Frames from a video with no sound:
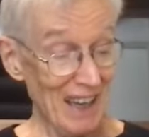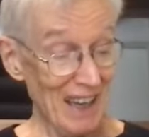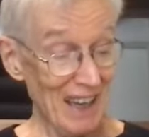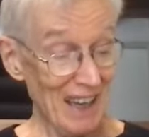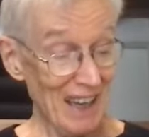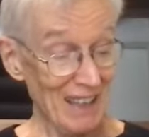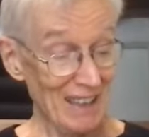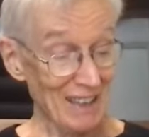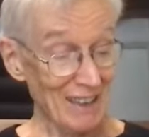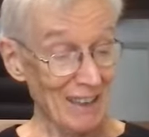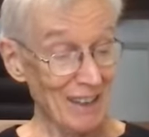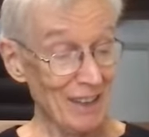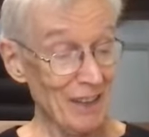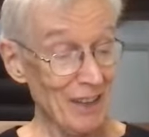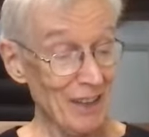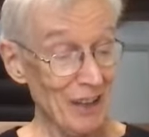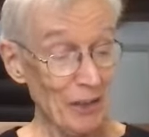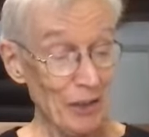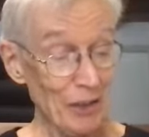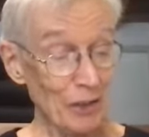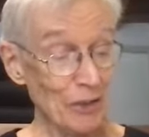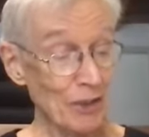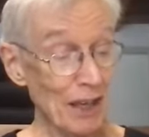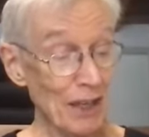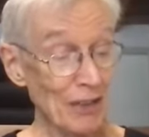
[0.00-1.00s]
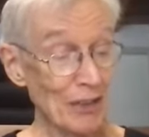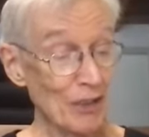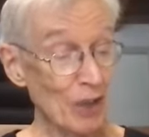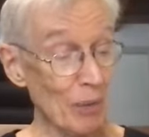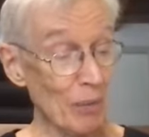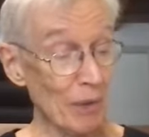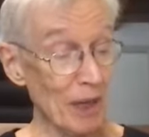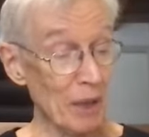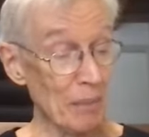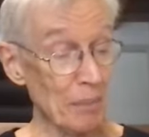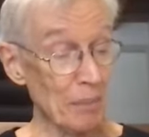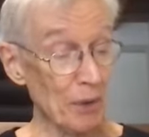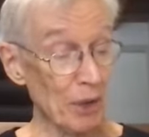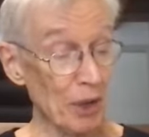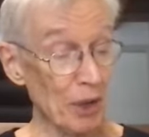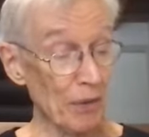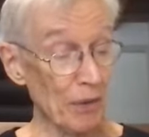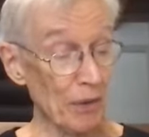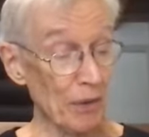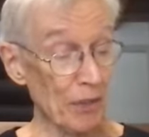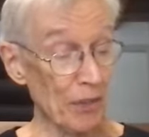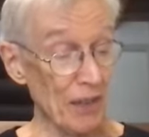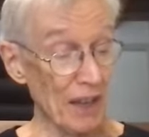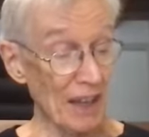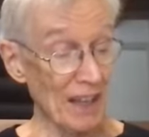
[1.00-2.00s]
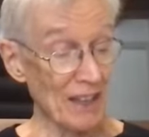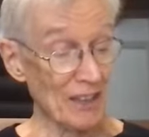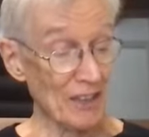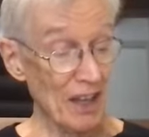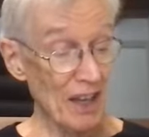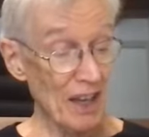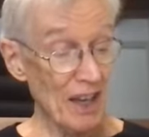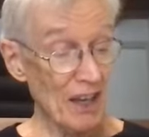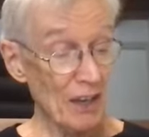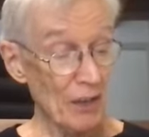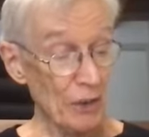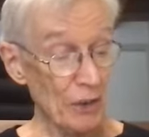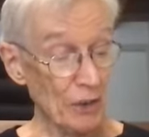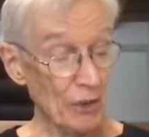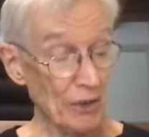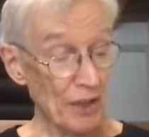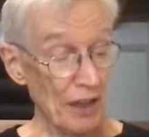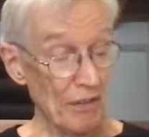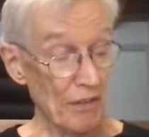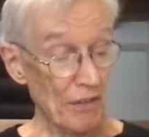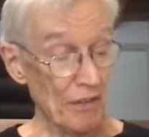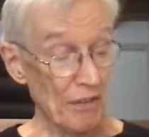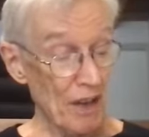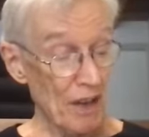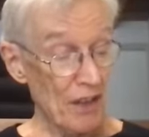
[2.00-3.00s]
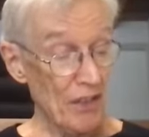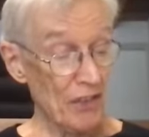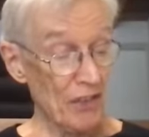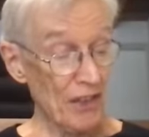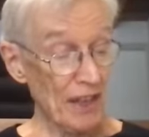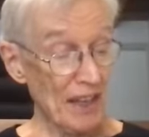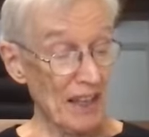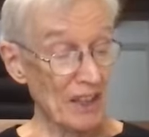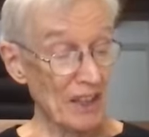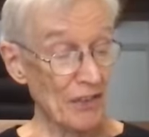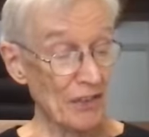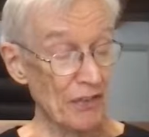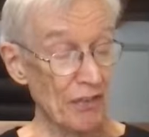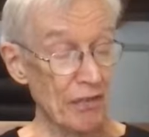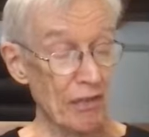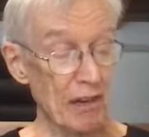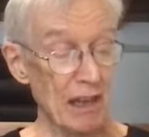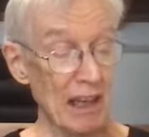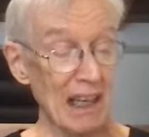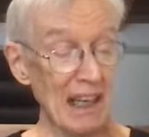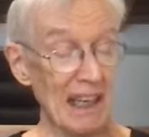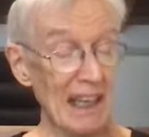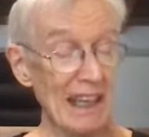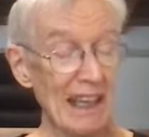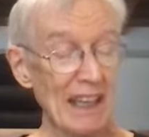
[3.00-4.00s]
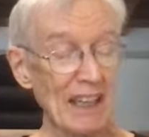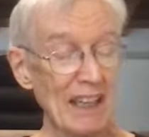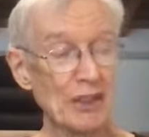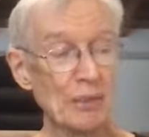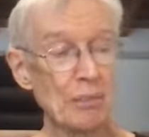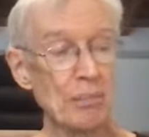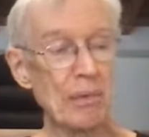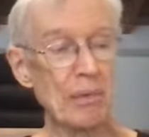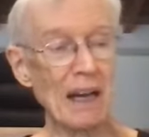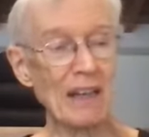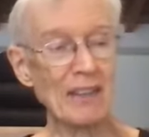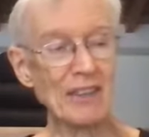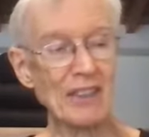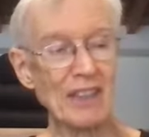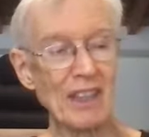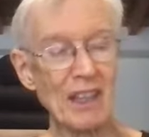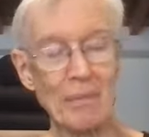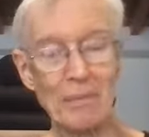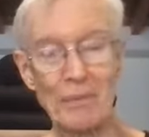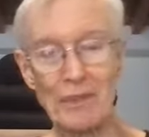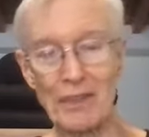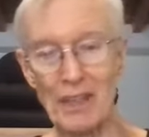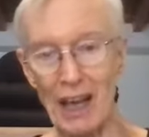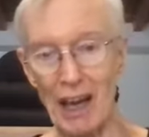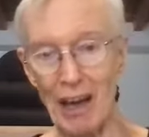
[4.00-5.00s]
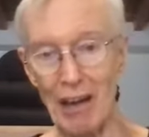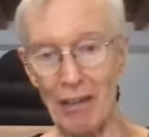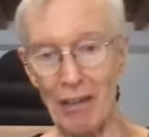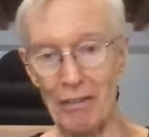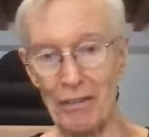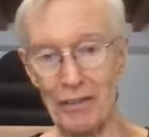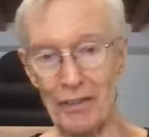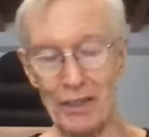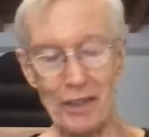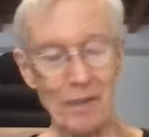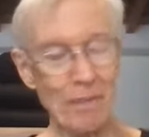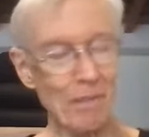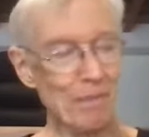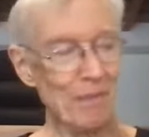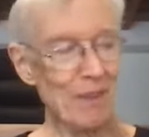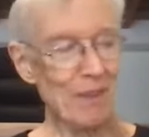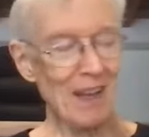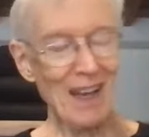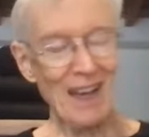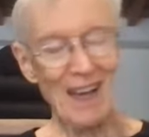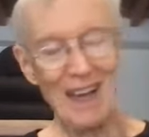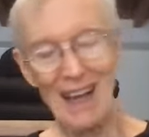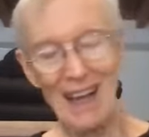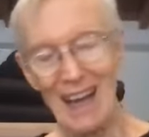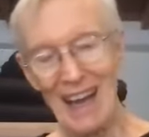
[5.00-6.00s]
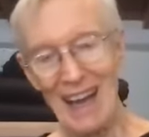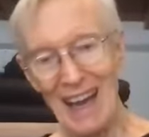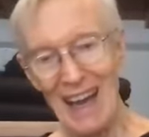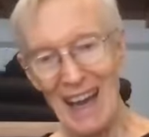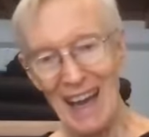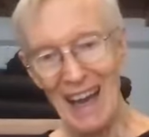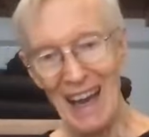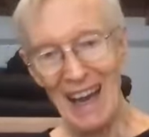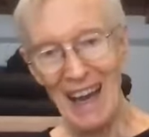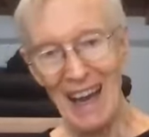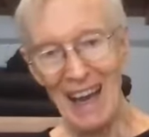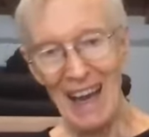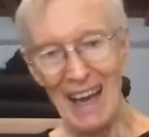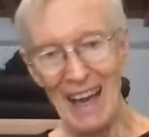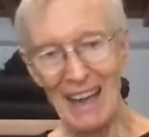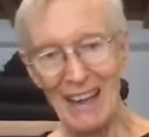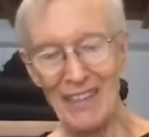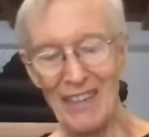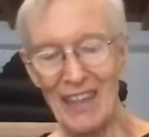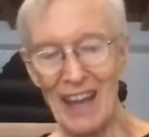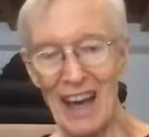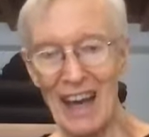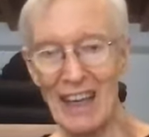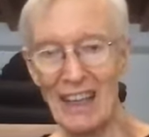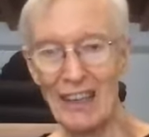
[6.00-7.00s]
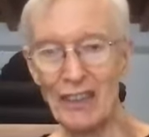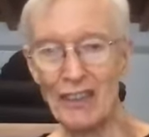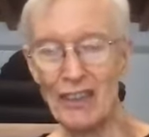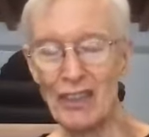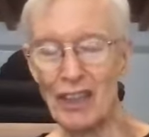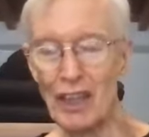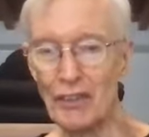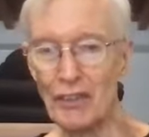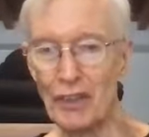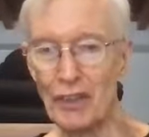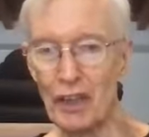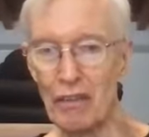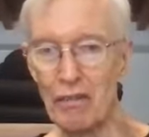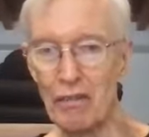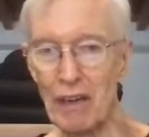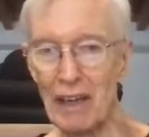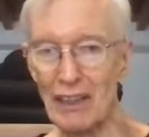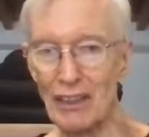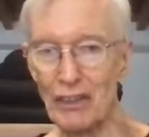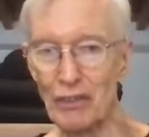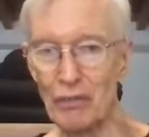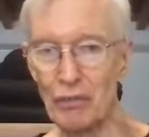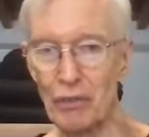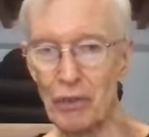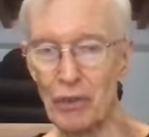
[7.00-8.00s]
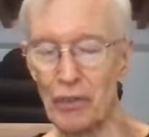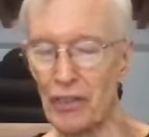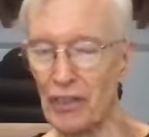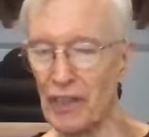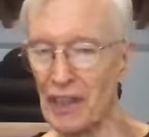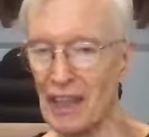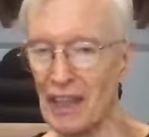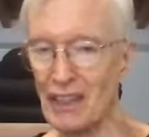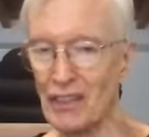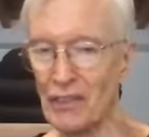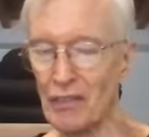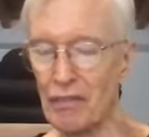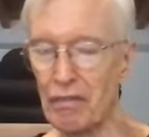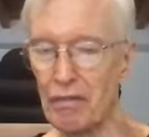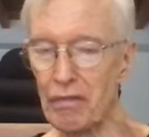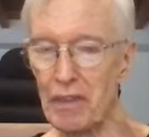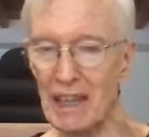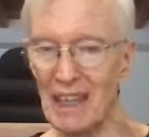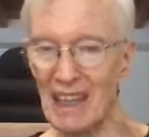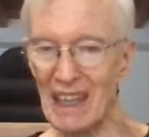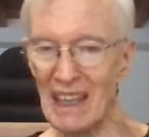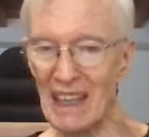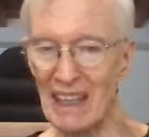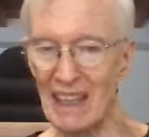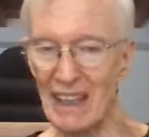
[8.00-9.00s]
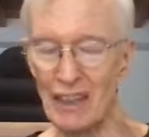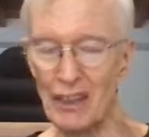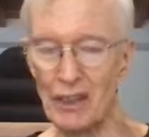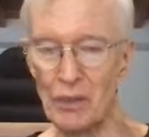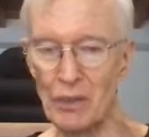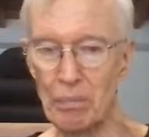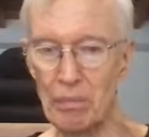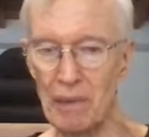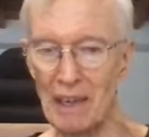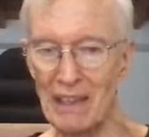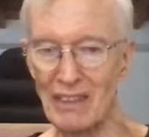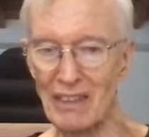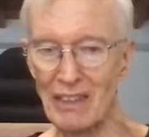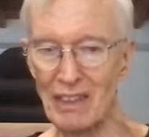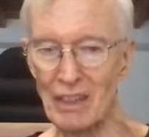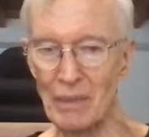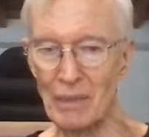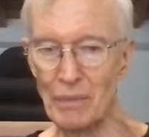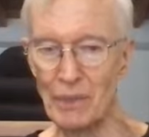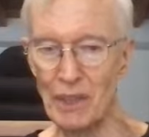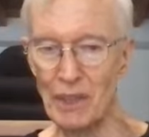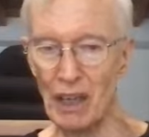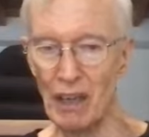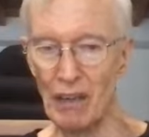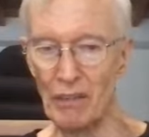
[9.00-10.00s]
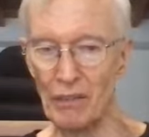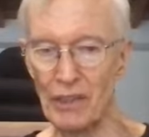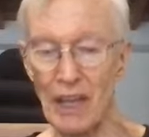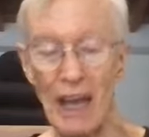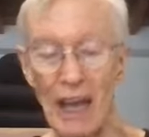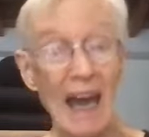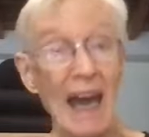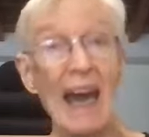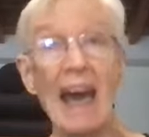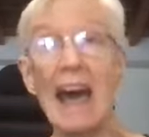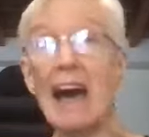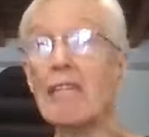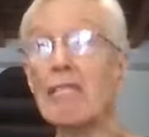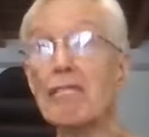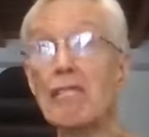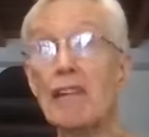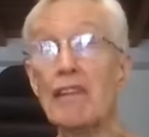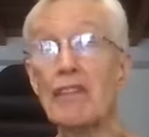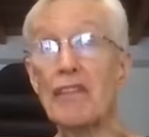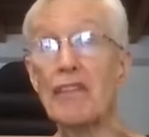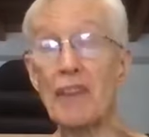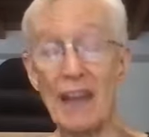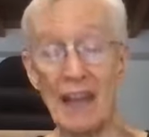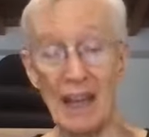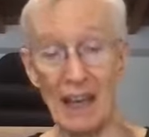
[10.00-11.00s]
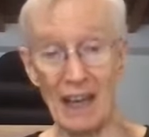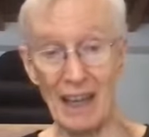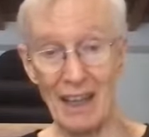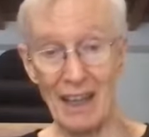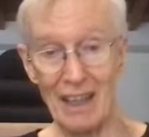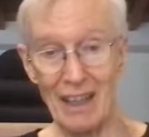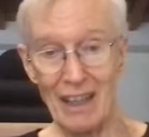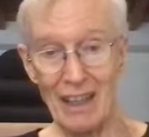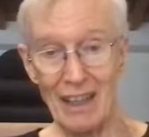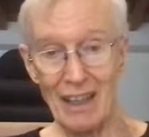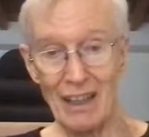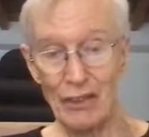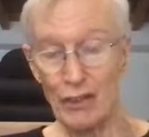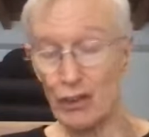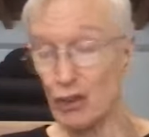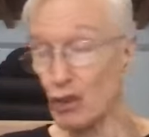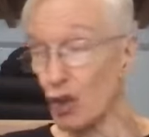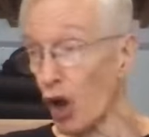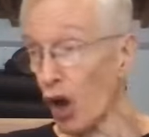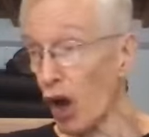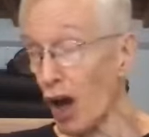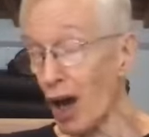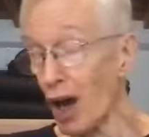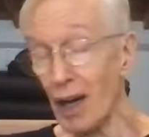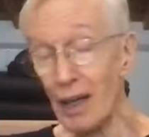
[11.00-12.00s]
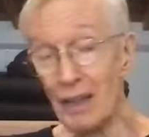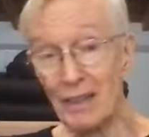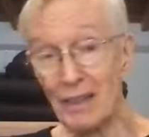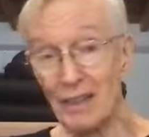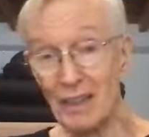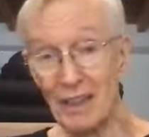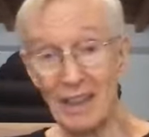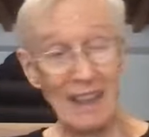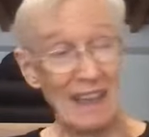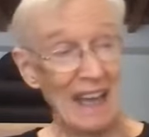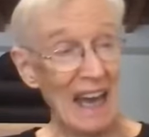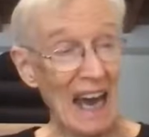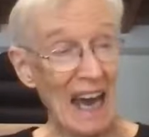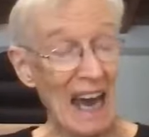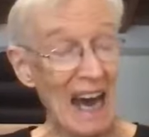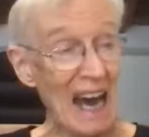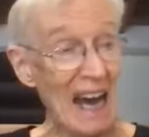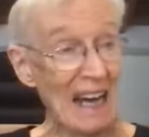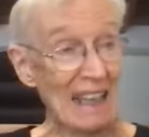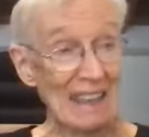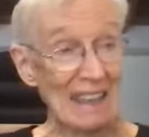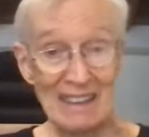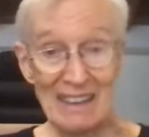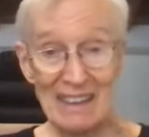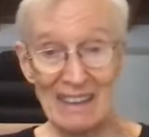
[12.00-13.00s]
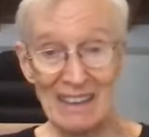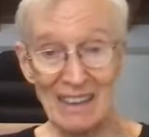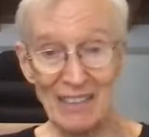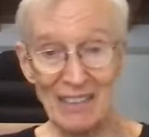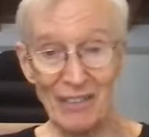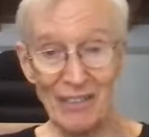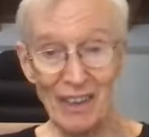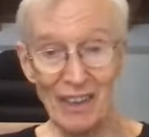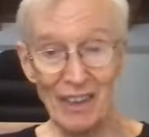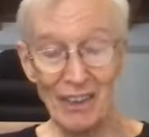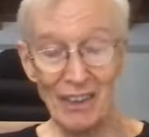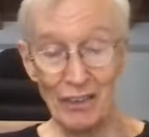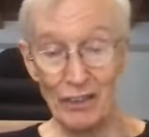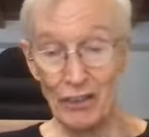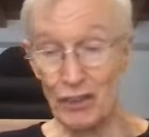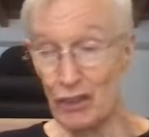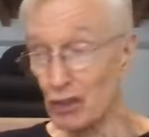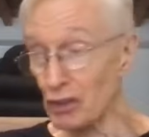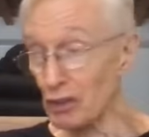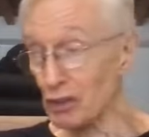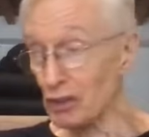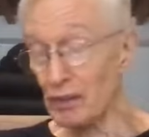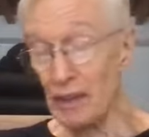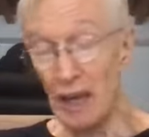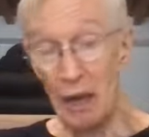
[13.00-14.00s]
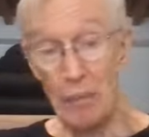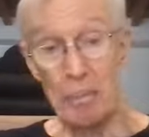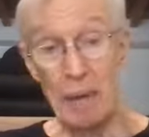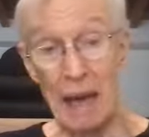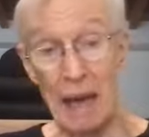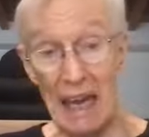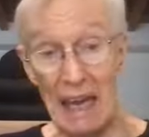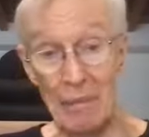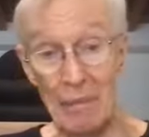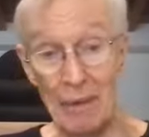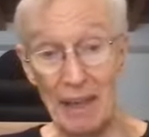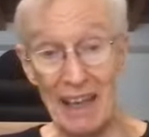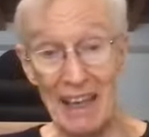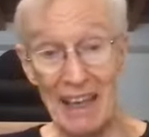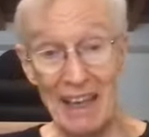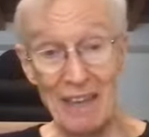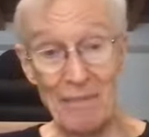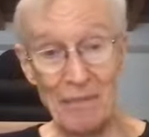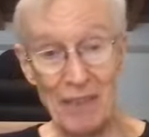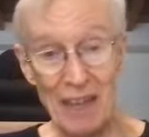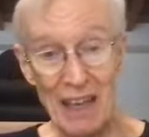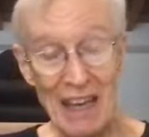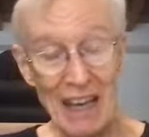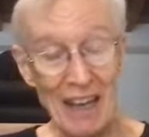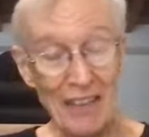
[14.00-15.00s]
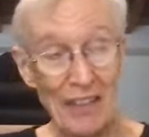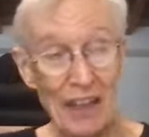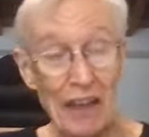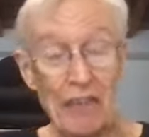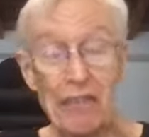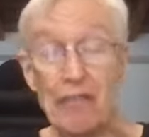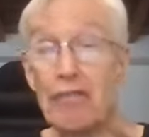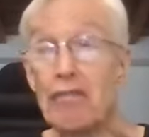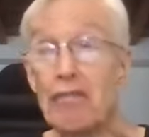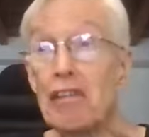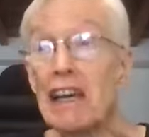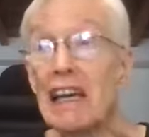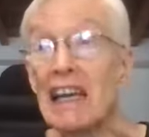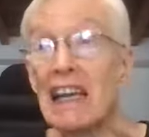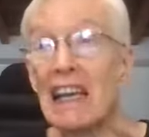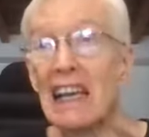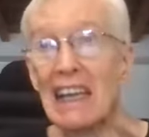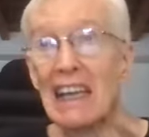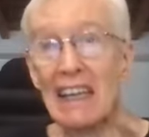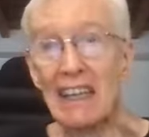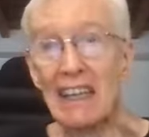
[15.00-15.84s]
And you said so many beautiful things. You said things freely express themselves. And that is such a great truth. Things freely express themselves. Everything dogs, cat, children, a baby. They freely